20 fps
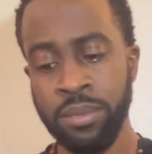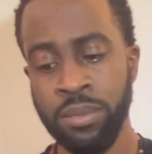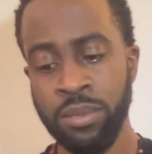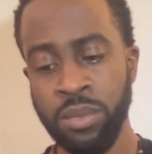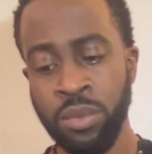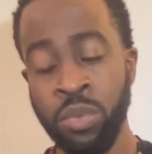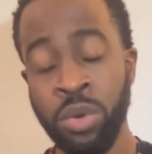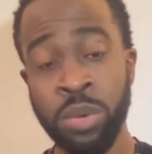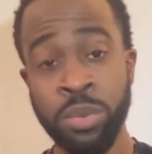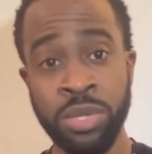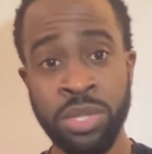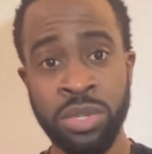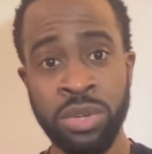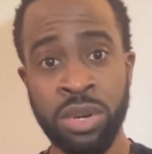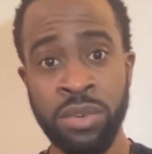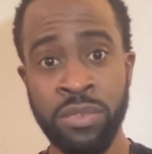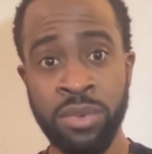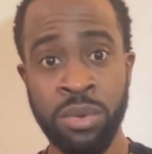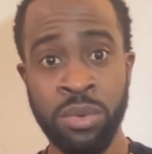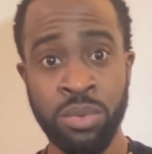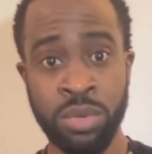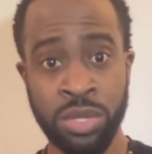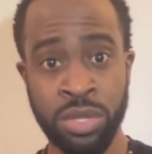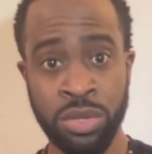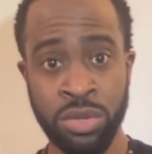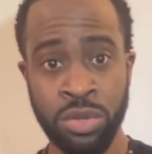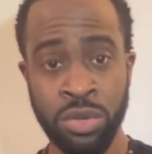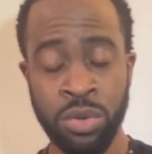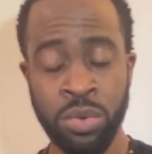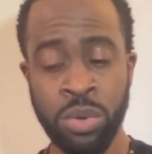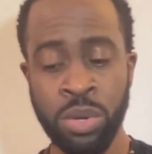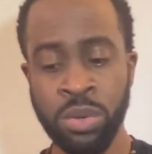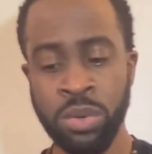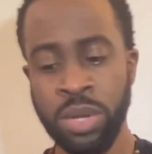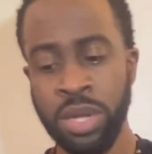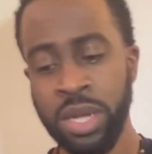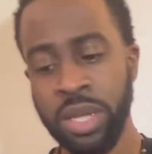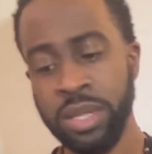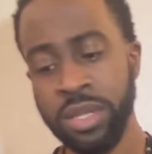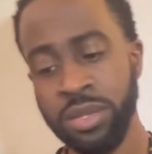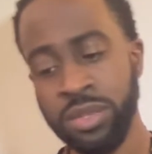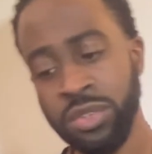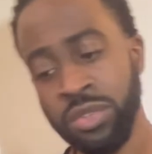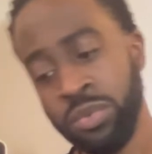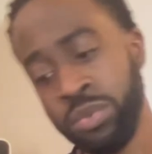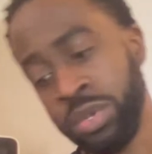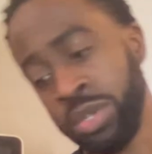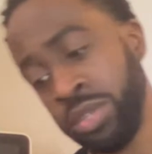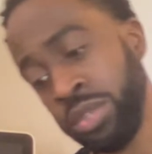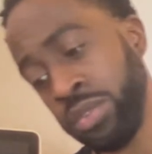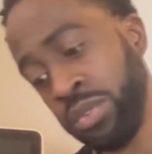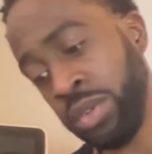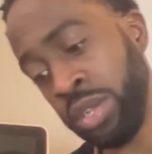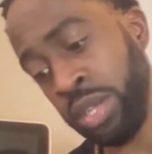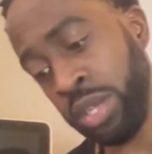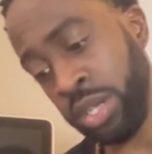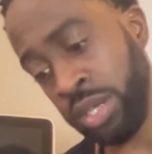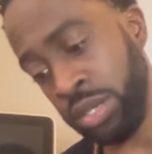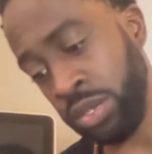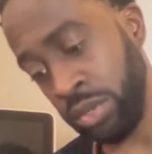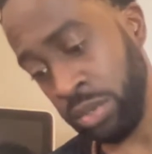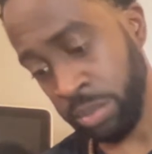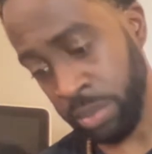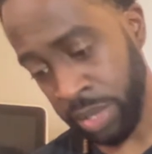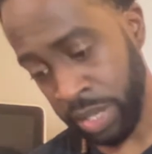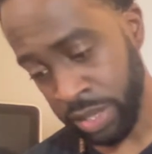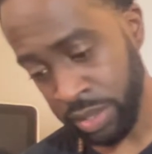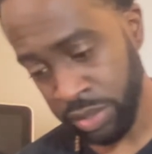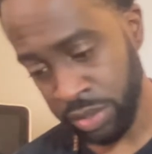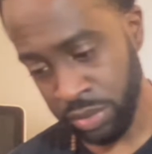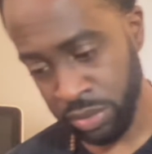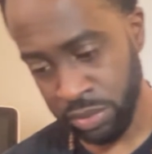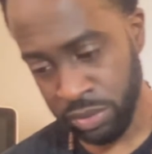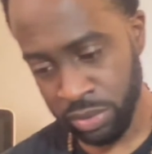where we started from was the quote. This is where it's going to get you back to.